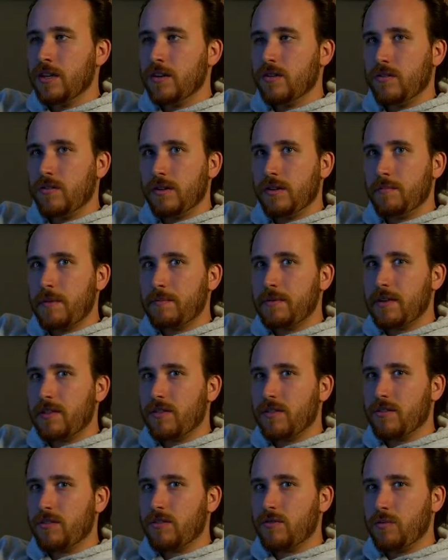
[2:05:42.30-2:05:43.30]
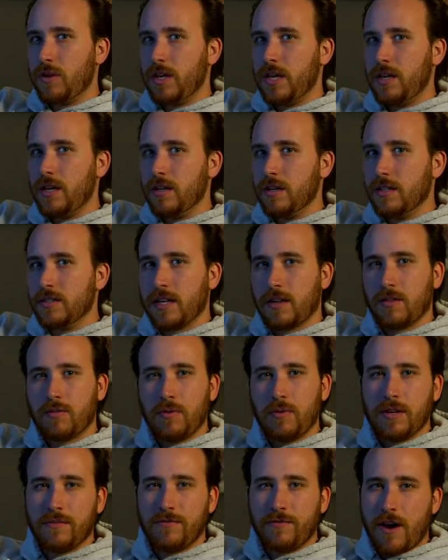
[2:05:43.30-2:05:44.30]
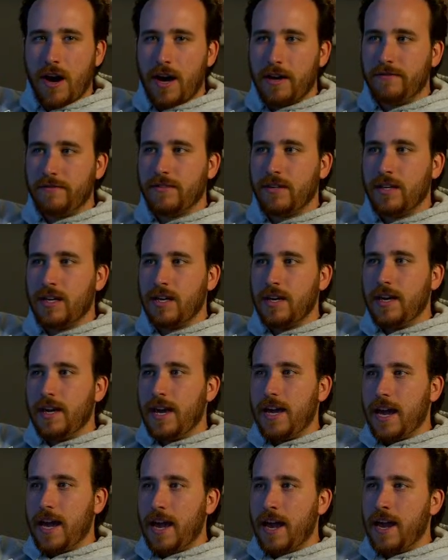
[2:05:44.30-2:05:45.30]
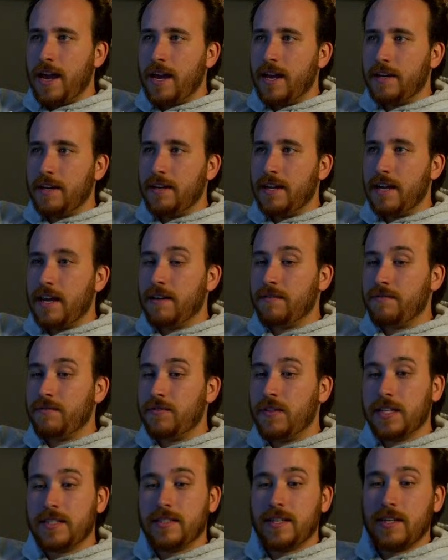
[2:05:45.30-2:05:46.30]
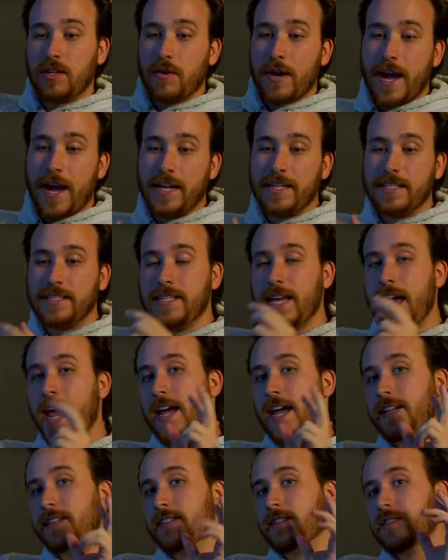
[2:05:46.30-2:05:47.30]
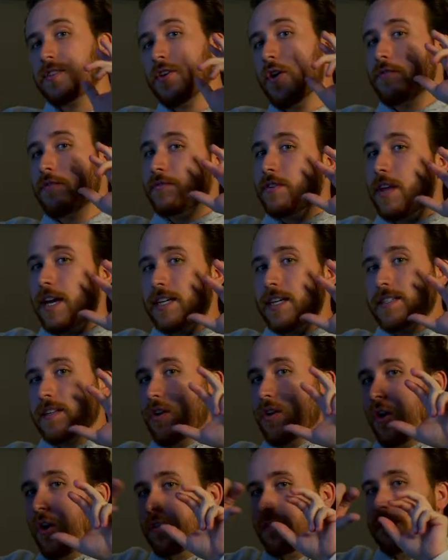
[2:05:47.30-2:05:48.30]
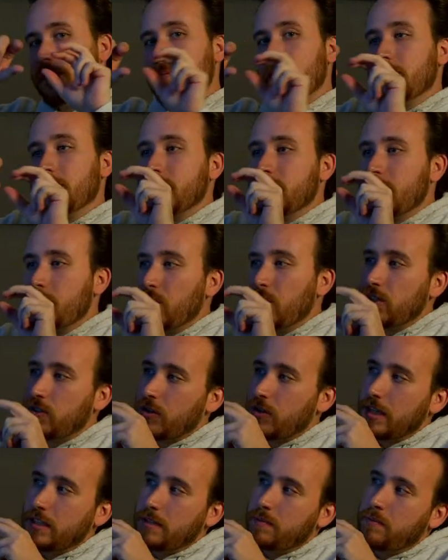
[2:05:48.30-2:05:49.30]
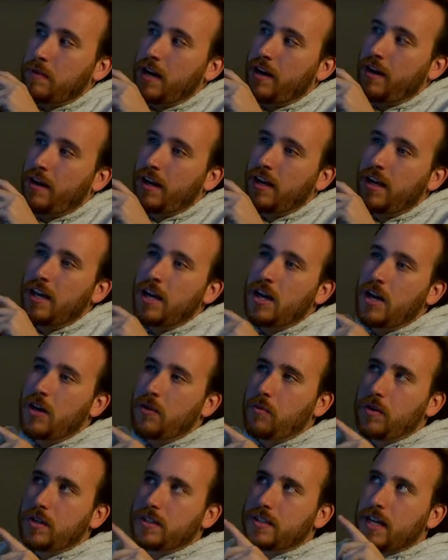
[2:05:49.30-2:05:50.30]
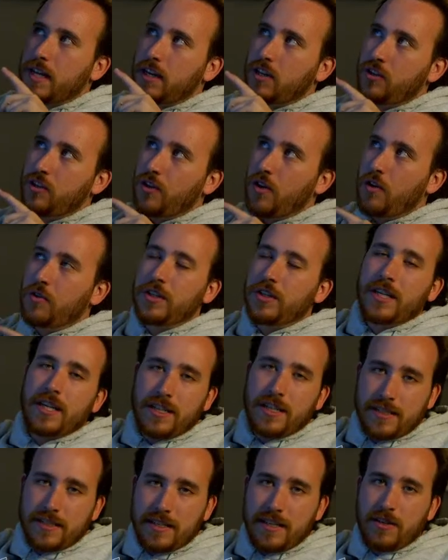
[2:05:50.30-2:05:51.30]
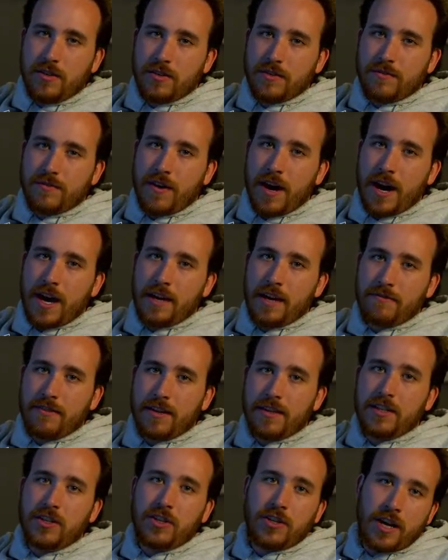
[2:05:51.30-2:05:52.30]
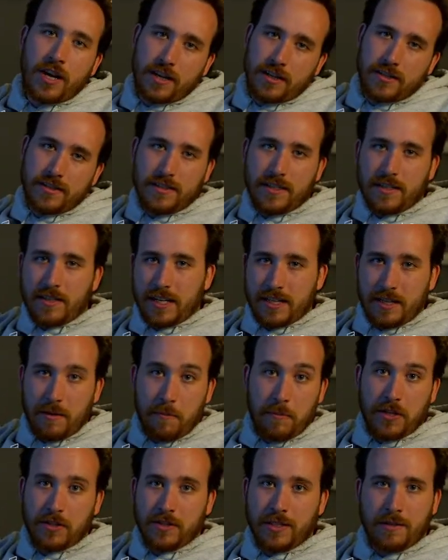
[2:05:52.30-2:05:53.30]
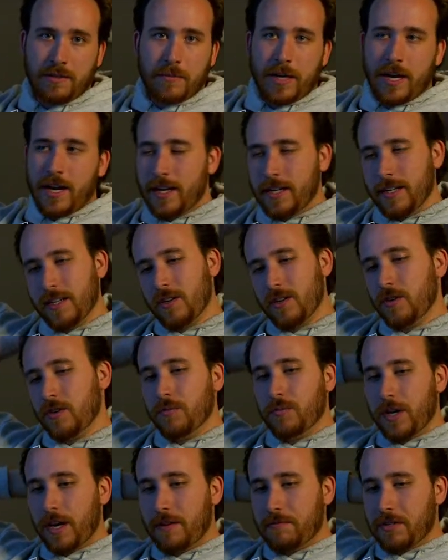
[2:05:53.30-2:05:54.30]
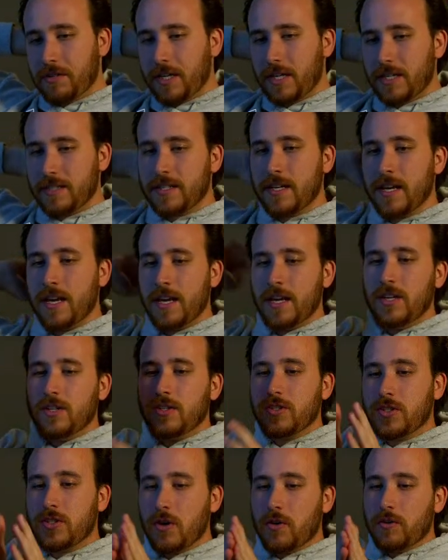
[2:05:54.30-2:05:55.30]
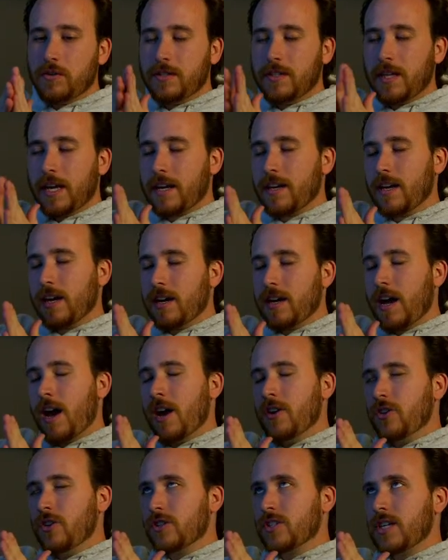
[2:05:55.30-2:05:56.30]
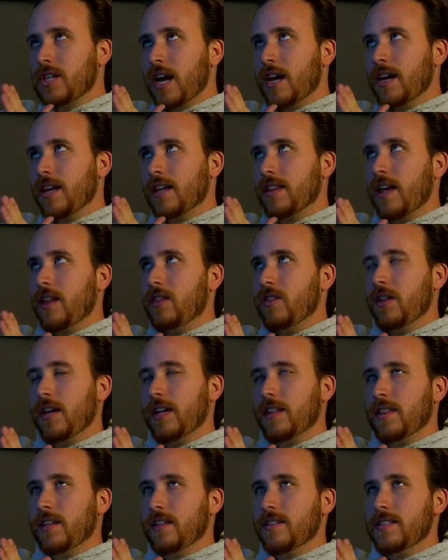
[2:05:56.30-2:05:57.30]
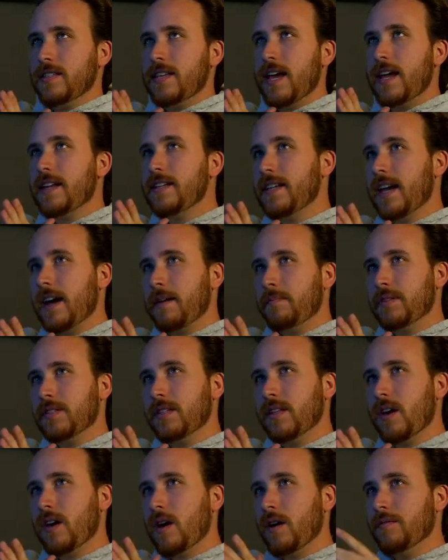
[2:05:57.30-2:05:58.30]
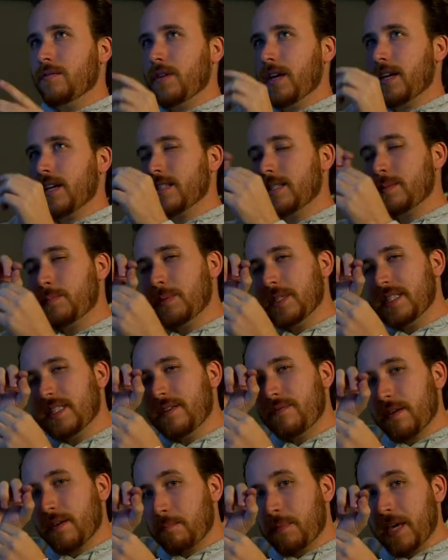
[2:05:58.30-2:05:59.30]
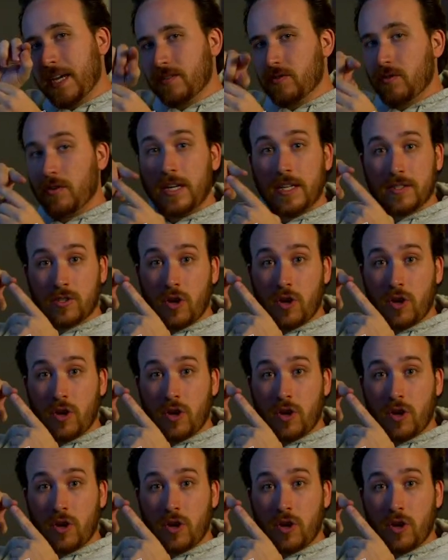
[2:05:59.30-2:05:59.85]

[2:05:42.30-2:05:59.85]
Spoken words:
or it might be 3. It's like 3 to 5. And if, let's say you had 10 snowflakes and all of them are somewhat transparent, well, it's like you're only going to see those 5 and then you're not going to see like the building behind it or whatever it is. So like understanding that like the Z depth of like a specific pixel, and it's